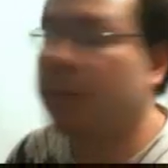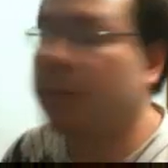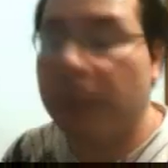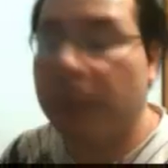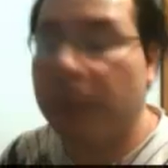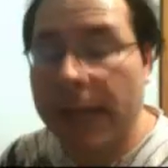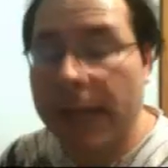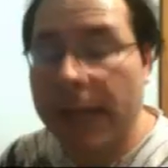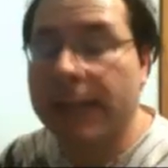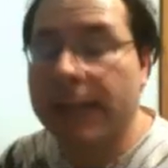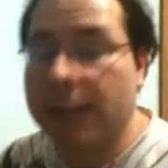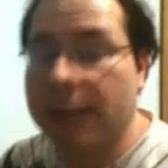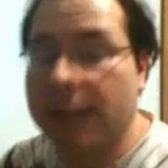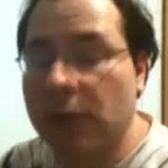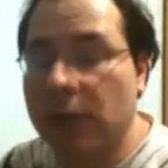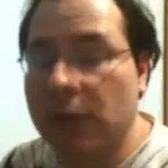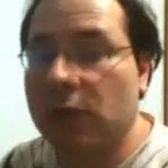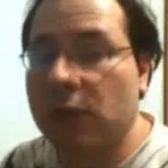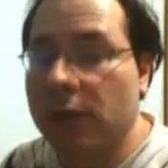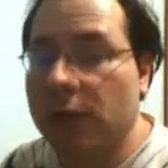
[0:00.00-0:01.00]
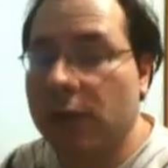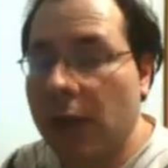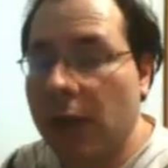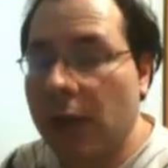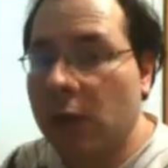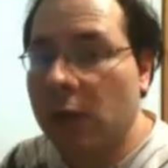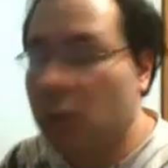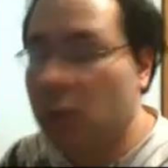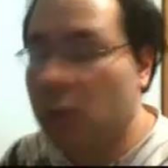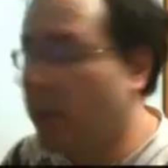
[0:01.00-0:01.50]
paying attention
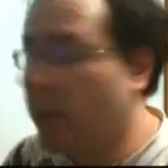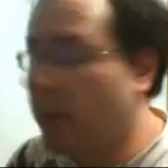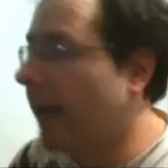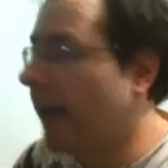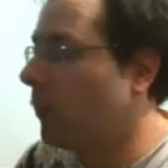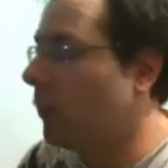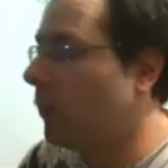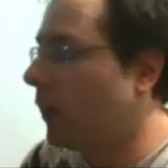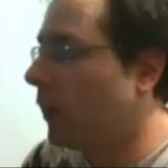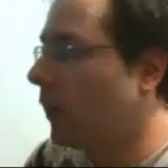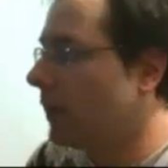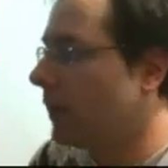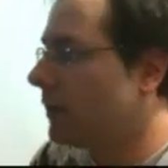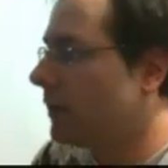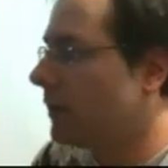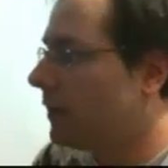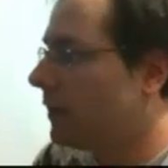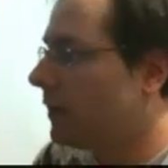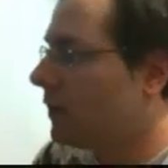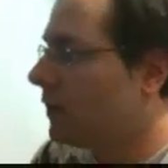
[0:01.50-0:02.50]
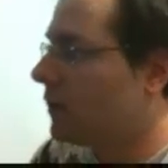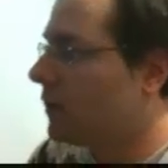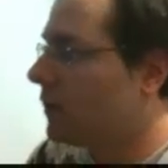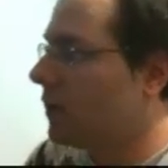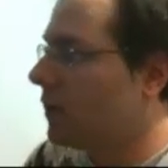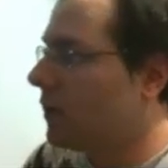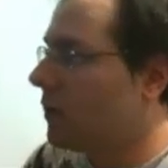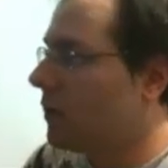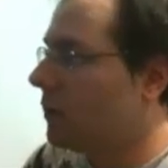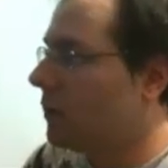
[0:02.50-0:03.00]
to that one.
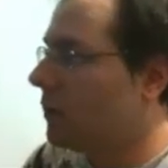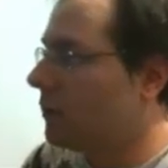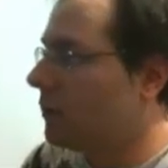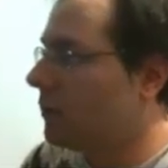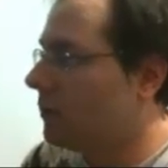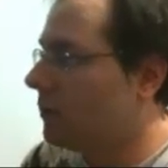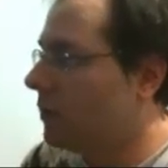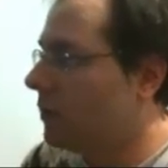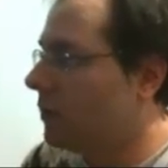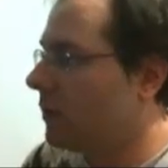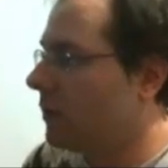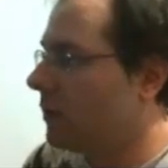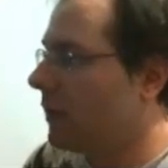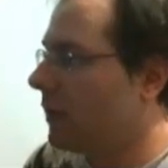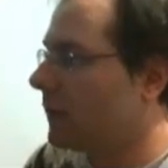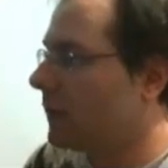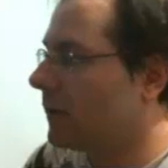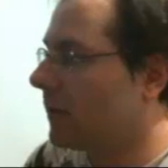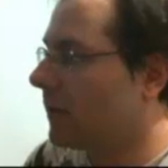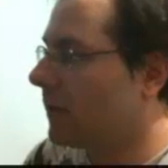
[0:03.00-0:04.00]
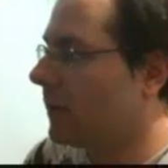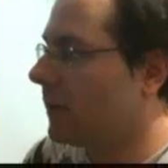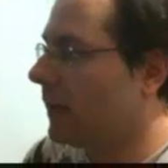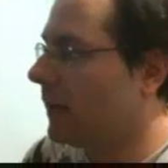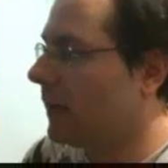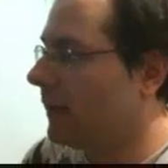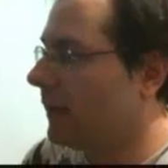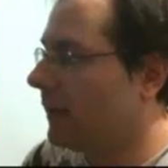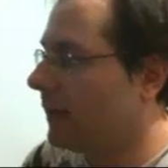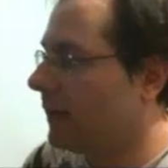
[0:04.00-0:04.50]
So you'll hear something
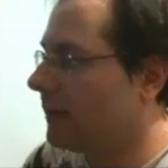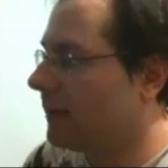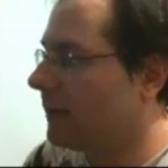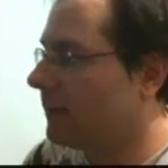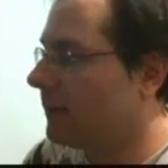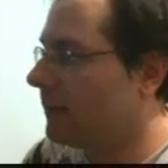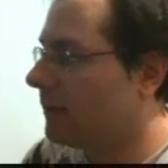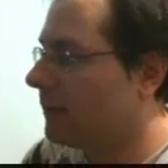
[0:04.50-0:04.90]
like this.